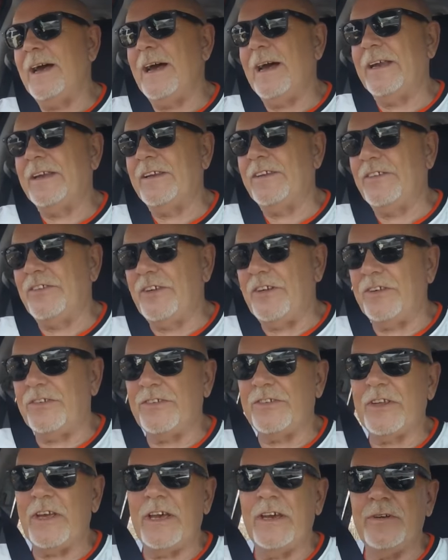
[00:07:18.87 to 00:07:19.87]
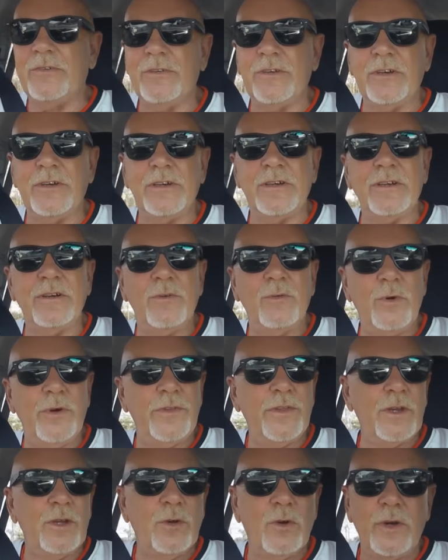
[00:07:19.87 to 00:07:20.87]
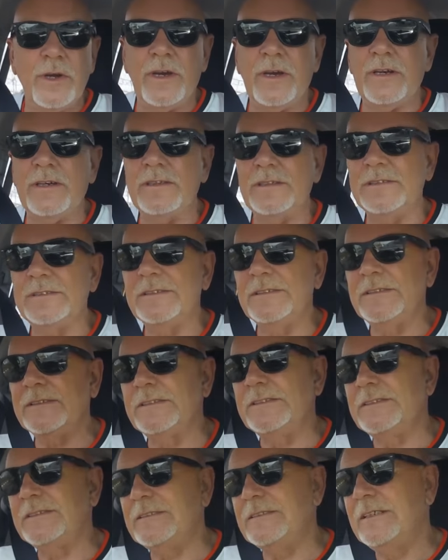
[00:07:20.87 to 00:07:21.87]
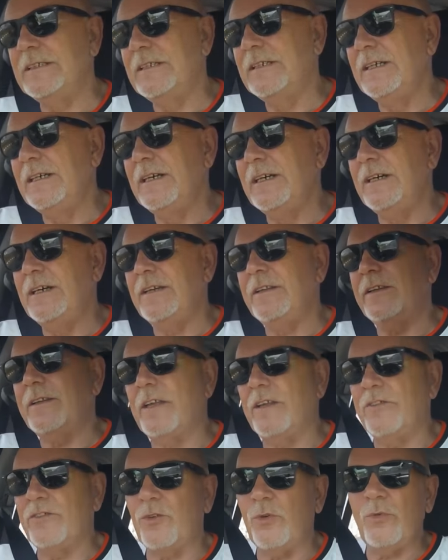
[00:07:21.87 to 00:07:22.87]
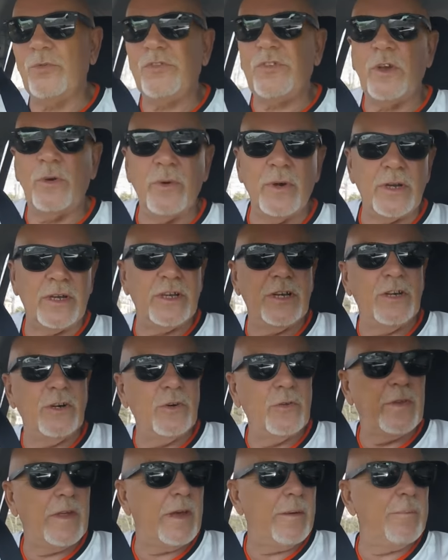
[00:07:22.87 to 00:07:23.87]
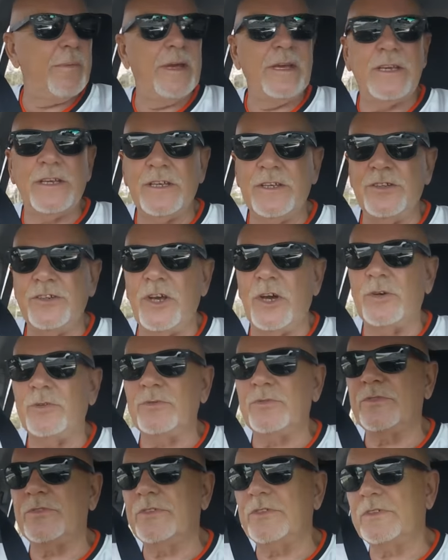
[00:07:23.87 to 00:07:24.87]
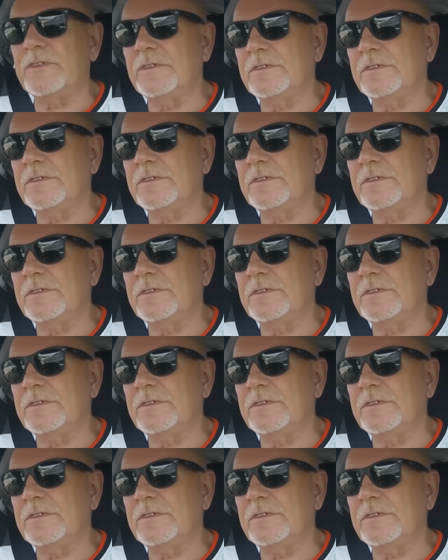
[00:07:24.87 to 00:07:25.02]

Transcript: And he sits down with a lawyer. There's also a girl there making notes.